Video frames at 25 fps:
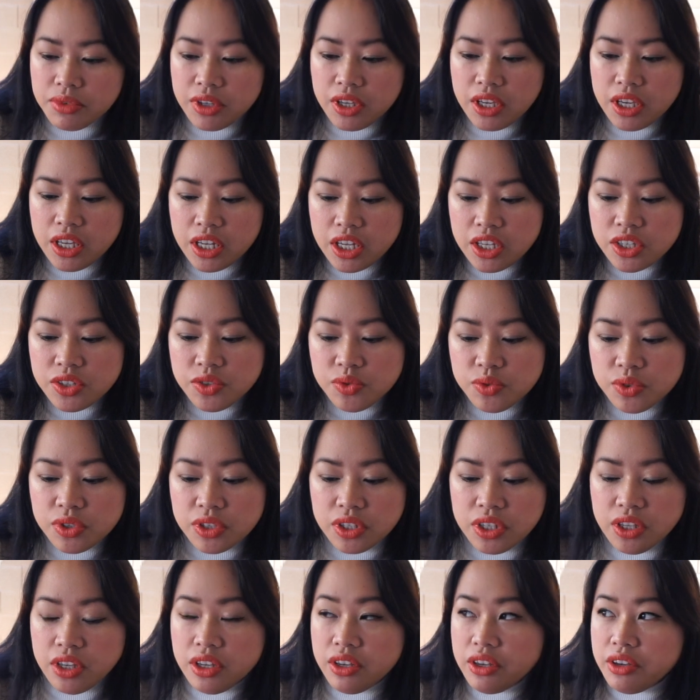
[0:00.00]
it is
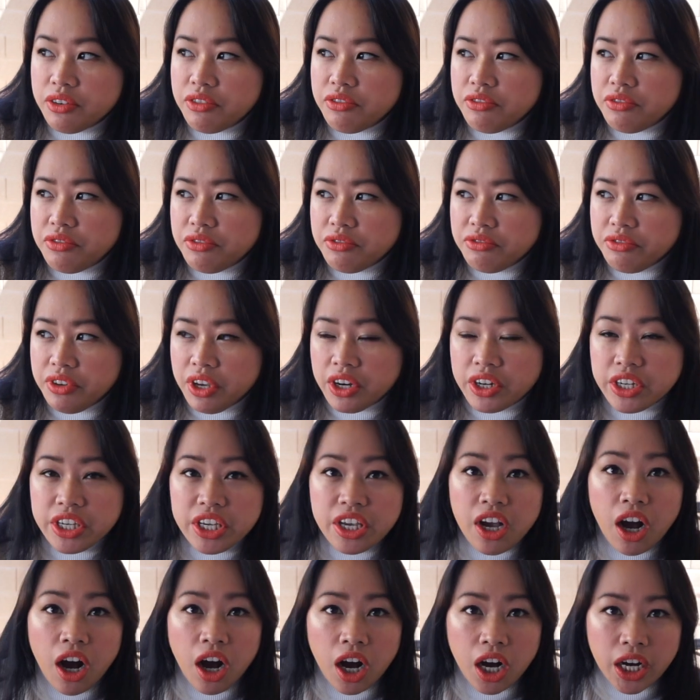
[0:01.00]
really very
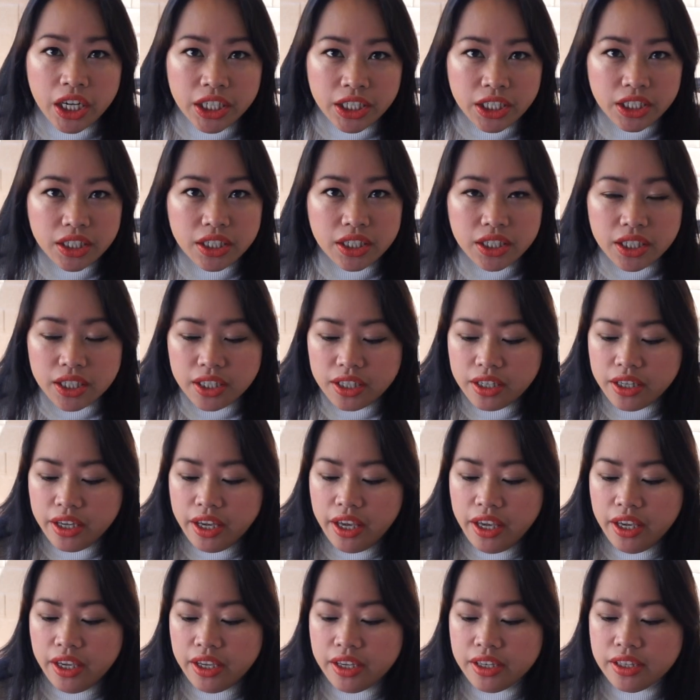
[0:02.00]
hot,
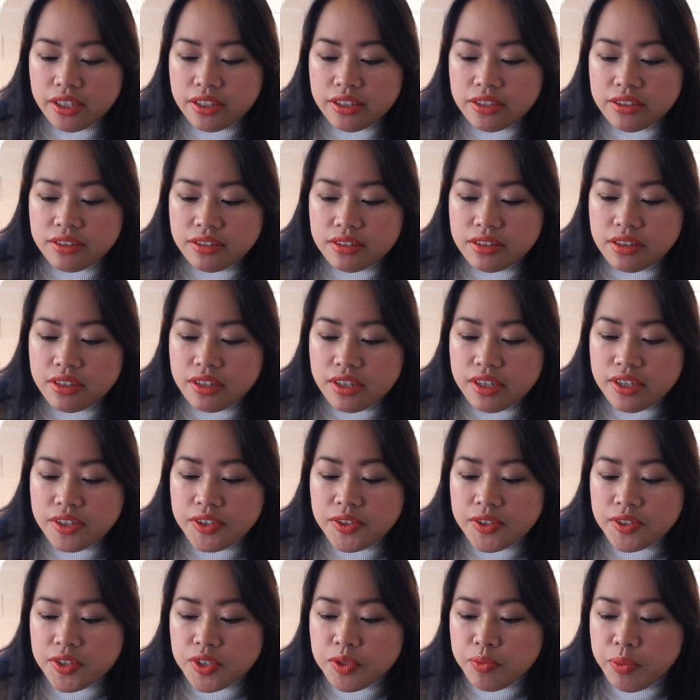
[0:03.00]
and
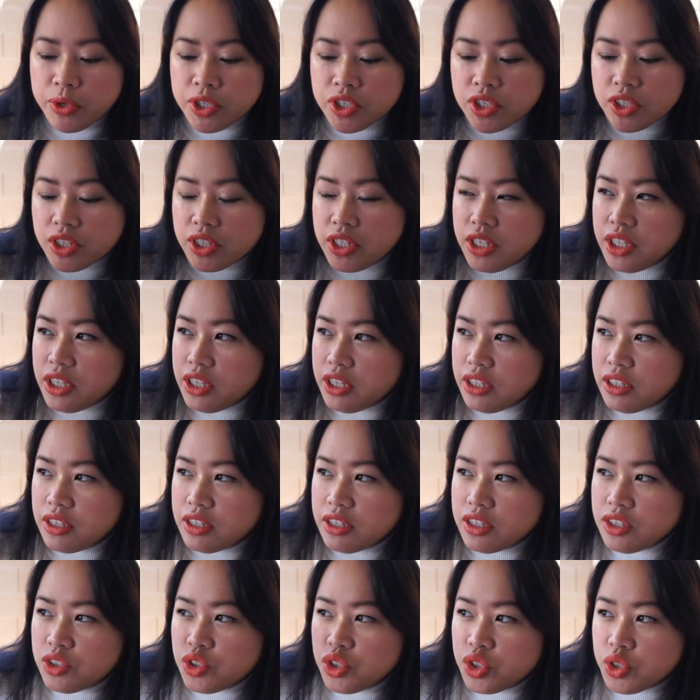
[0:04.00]
especially
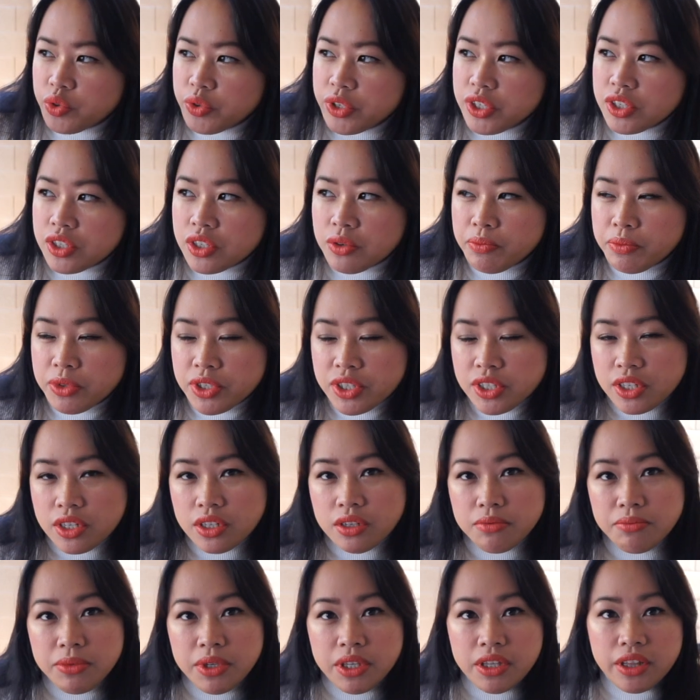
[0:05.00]
during summer it's
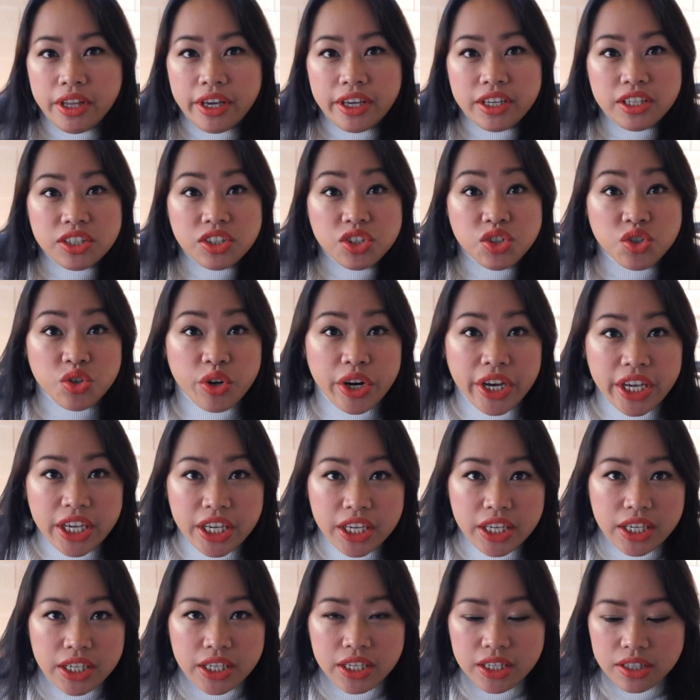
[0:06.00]
gonna be like dry
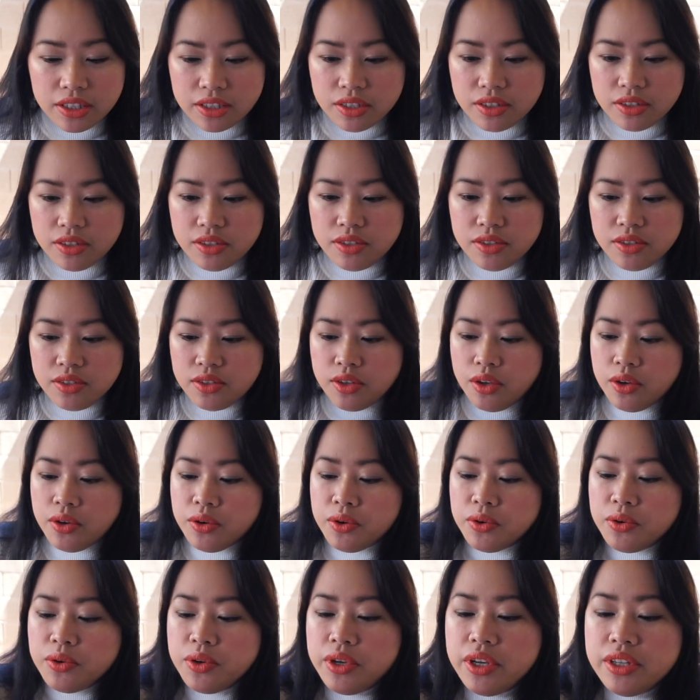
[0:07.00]
heat. So
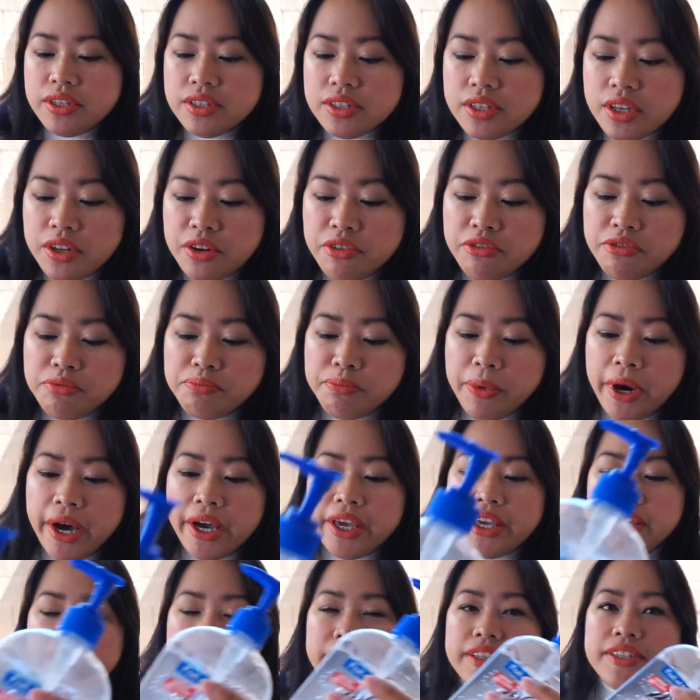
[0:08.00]
instead of
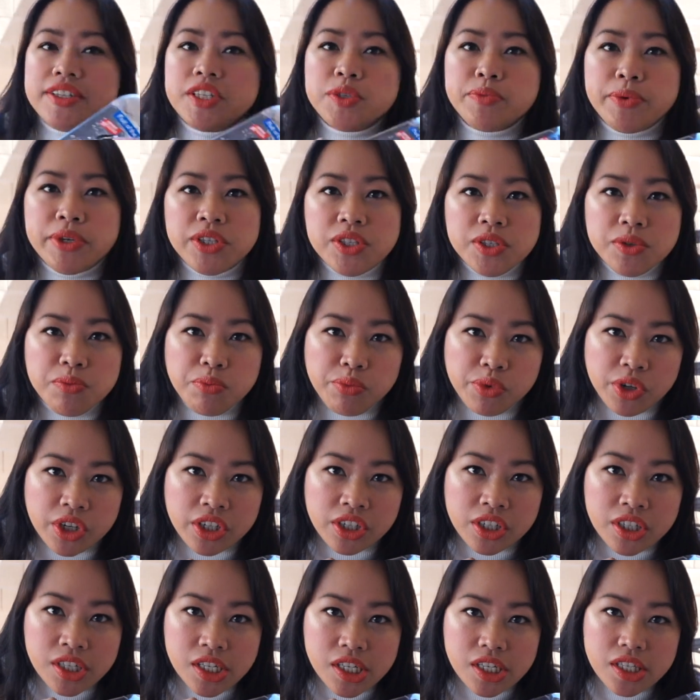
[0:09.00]
buying an expensive
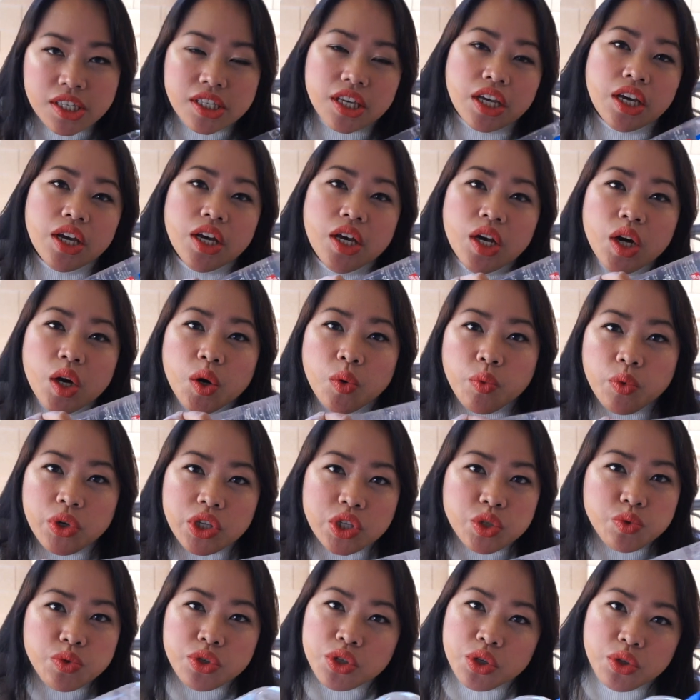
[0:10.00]
products,
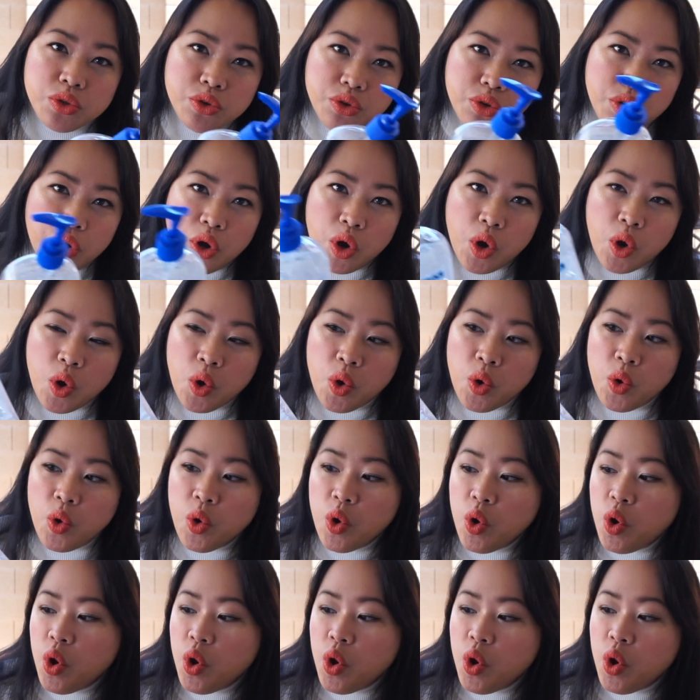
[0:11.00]
which we don't know